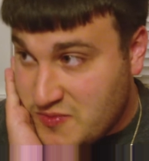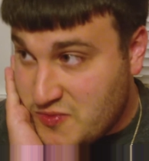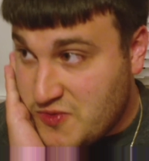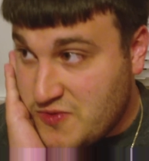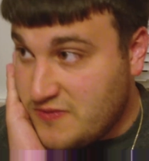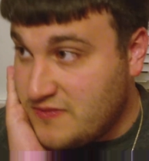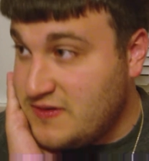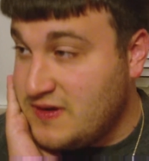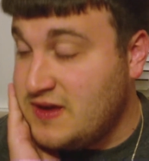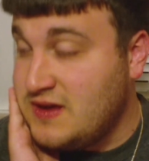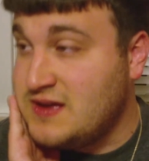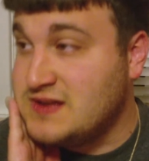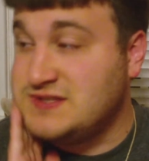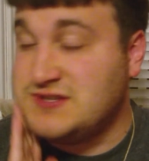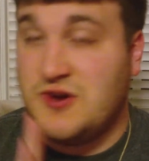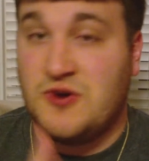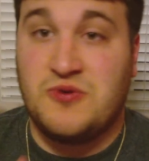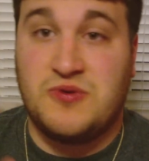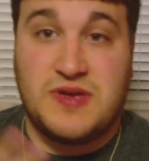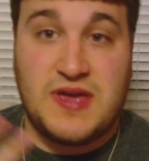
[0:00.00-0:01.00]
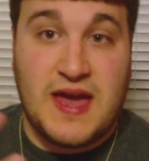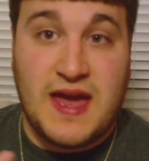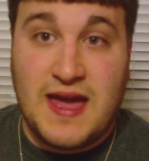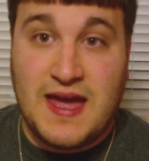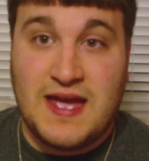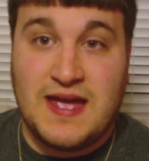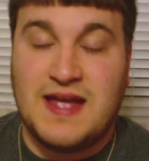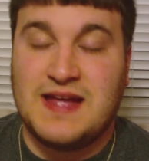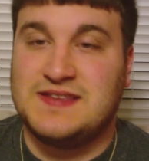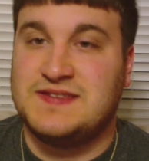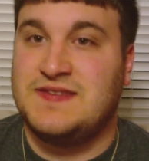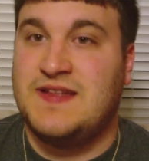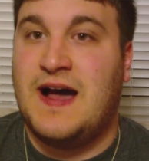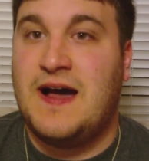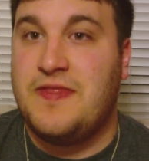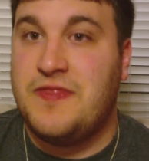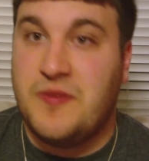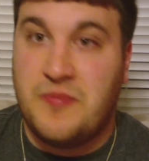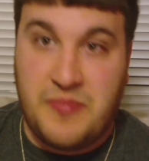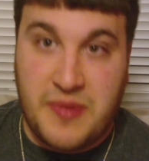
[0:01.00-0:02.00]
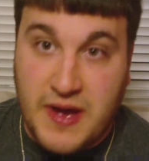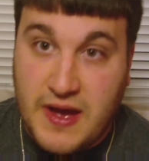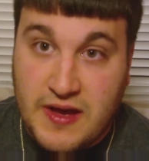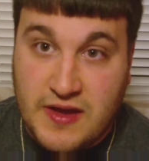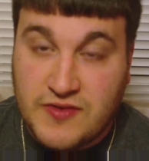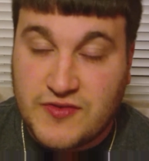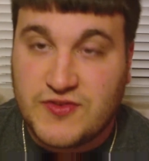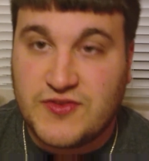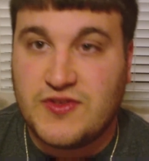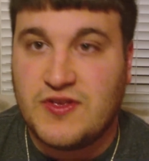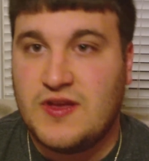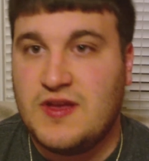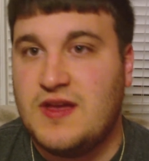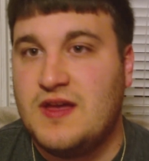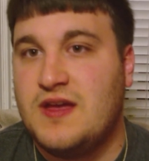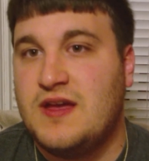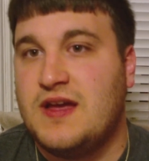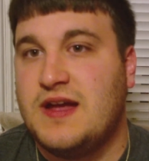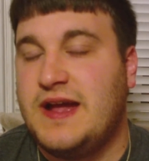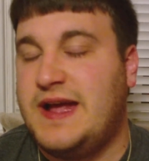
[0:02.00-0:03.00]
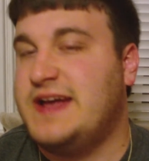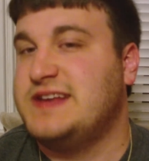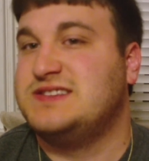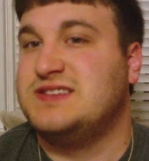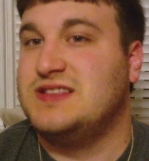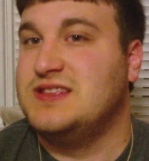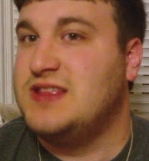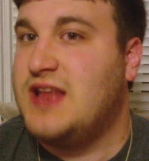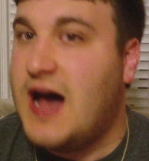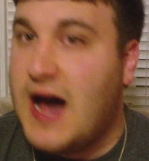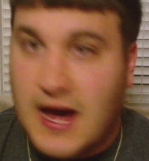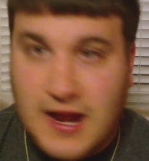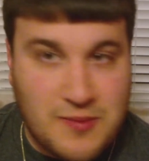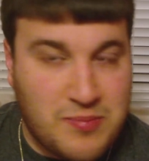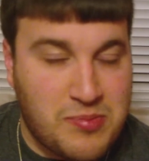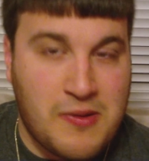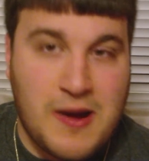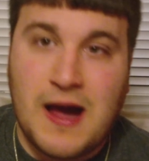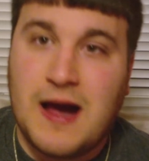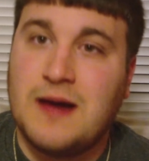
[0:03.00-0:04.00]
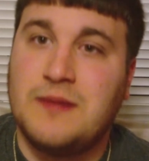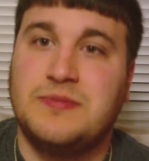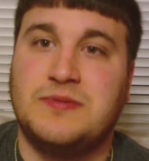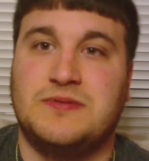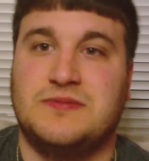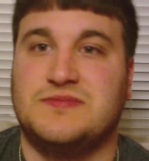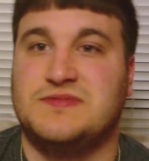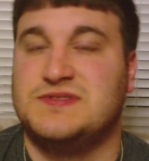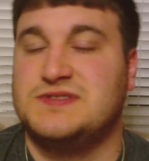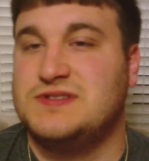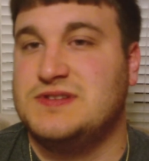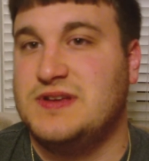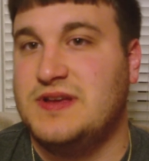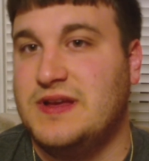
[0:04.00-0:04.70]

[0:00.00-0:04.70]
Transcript: the movie. It's okay. It's not the best. It has a lot of problems.